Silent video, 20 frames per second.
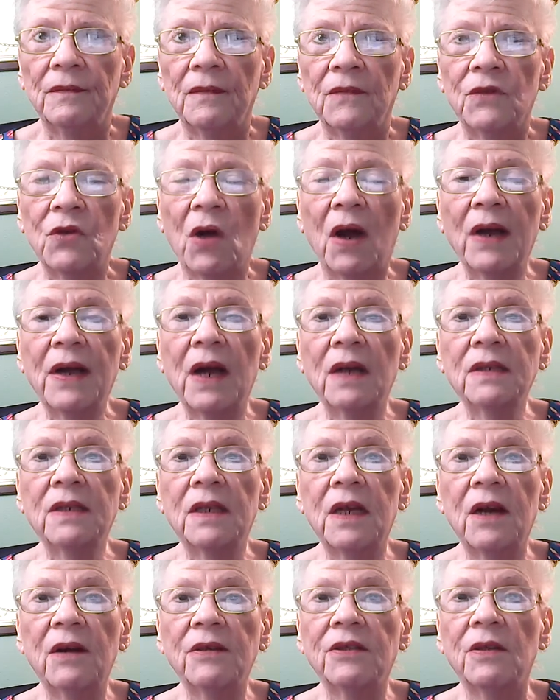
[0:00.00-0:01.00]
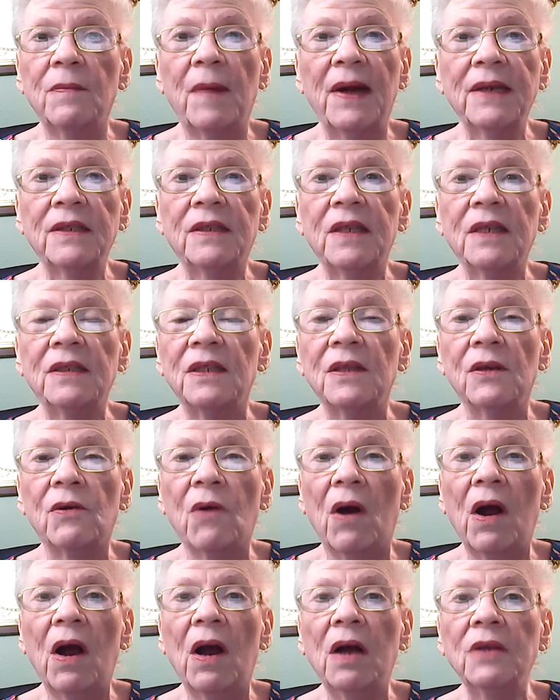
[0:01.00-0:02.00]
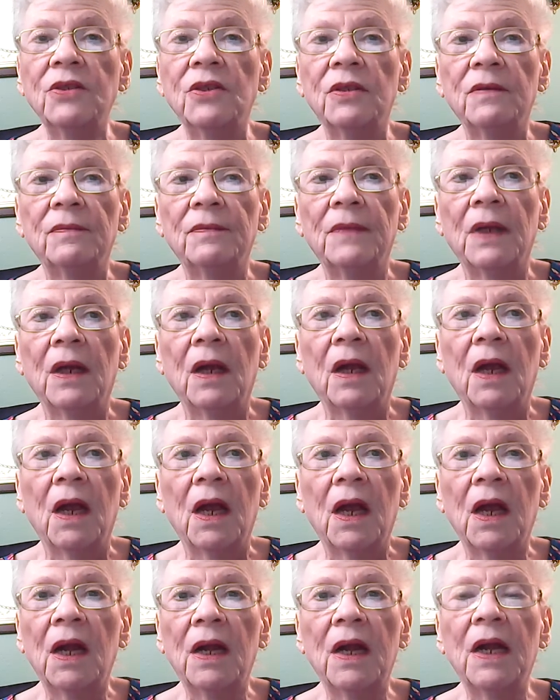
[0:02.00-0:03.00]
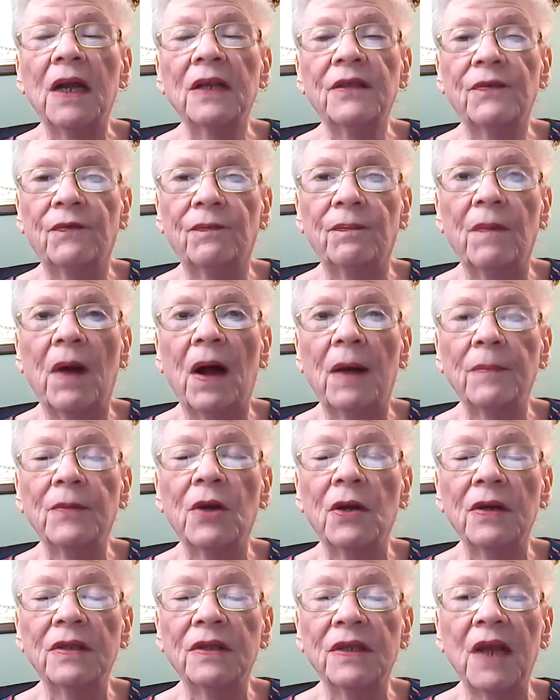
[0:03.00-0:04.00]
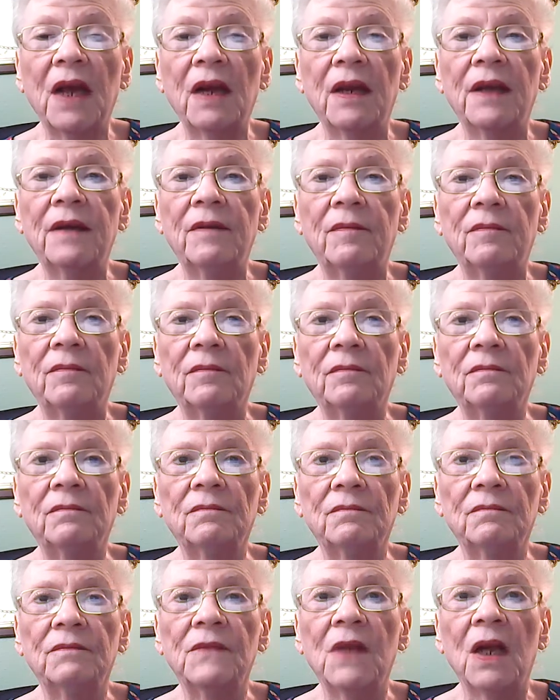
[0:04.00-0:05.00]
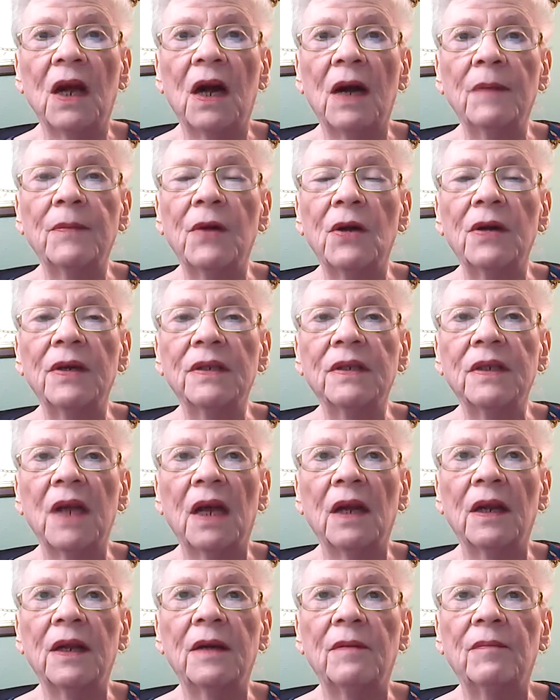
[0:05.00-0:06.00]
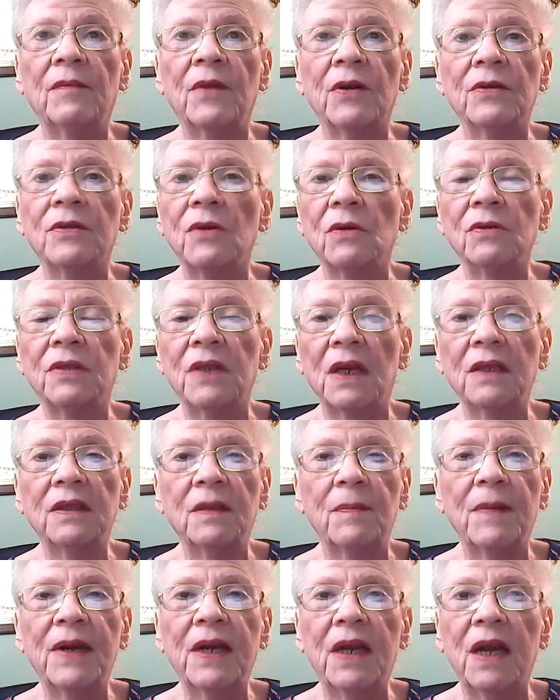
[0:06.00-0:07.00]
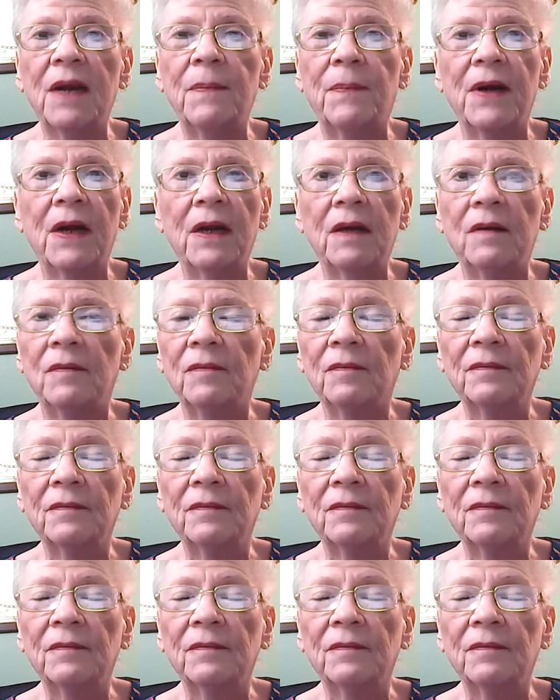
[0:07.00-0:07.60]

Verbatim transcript: So I got scared, so mine sits in the garage, and it's I'm going to sell it. You know, I'm going to sell it. There's no sense in me keeping it.